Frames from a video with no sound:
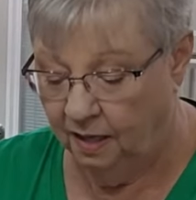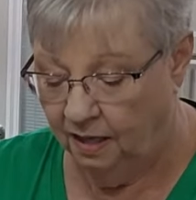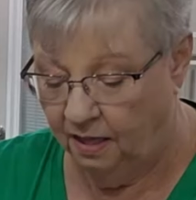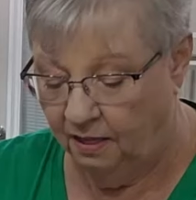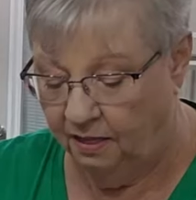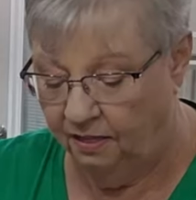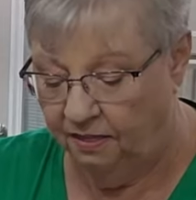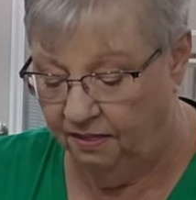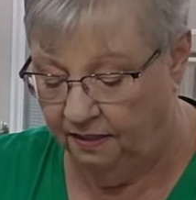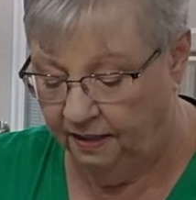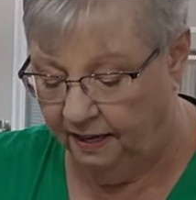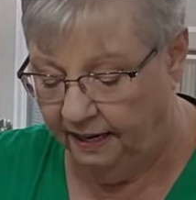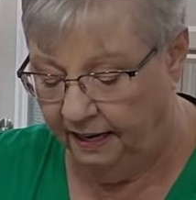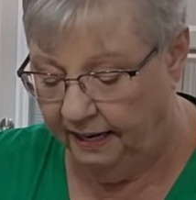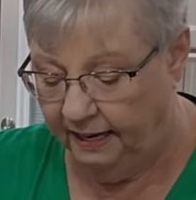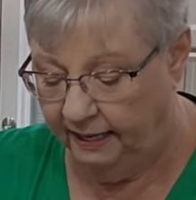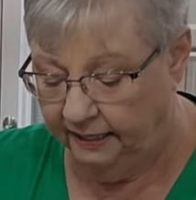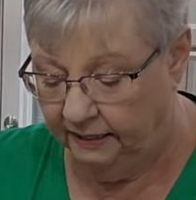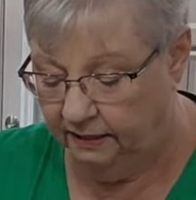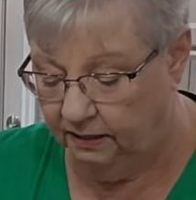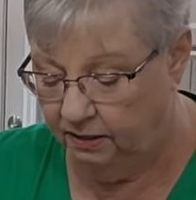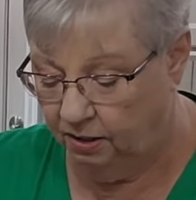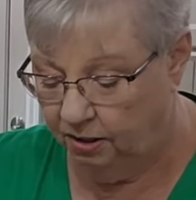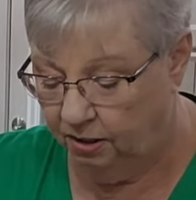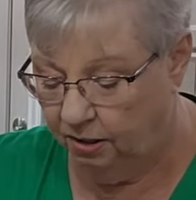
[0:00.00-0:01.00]

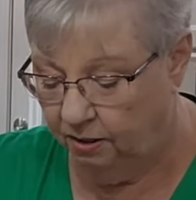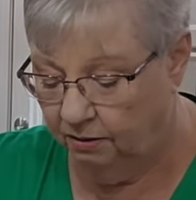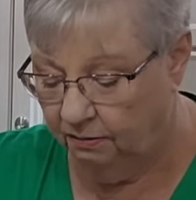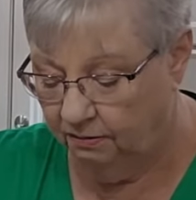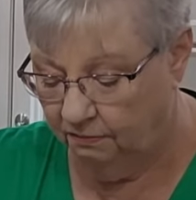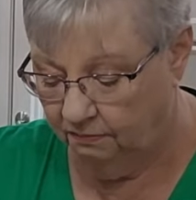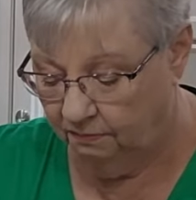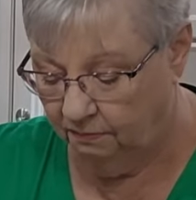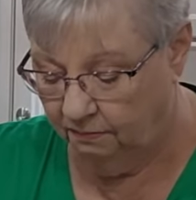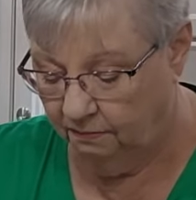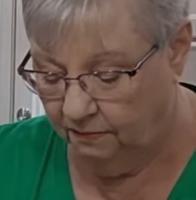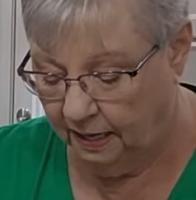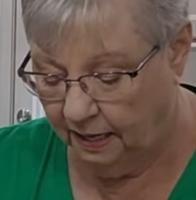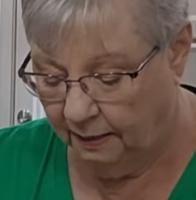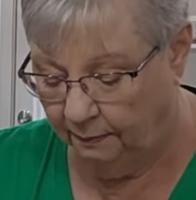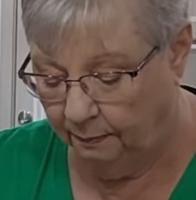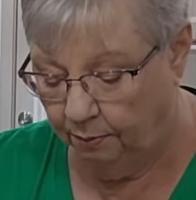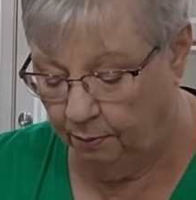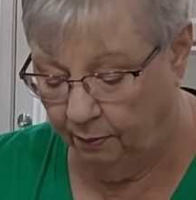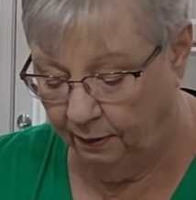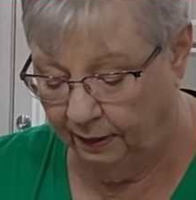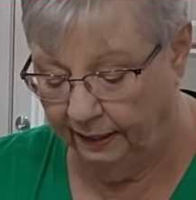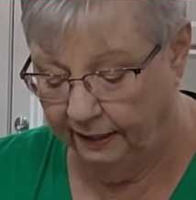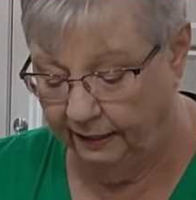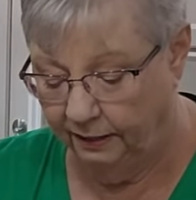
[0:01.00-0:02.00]
that I
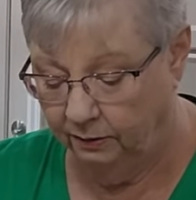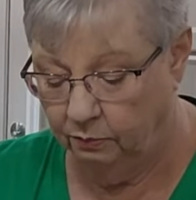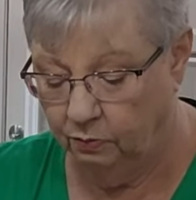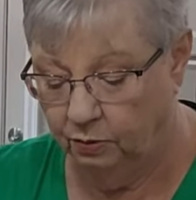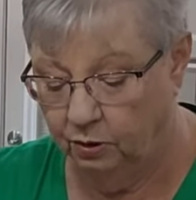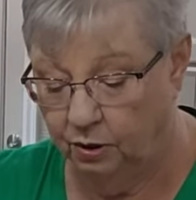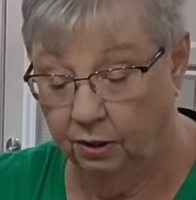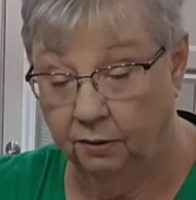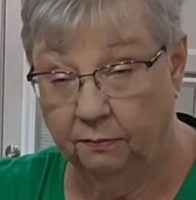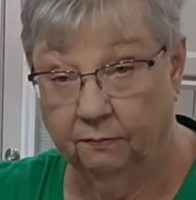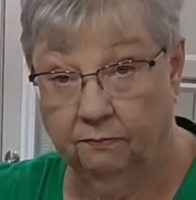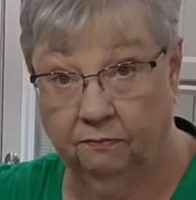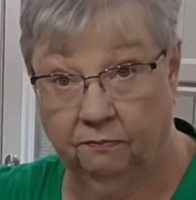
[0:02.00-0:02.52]
browned.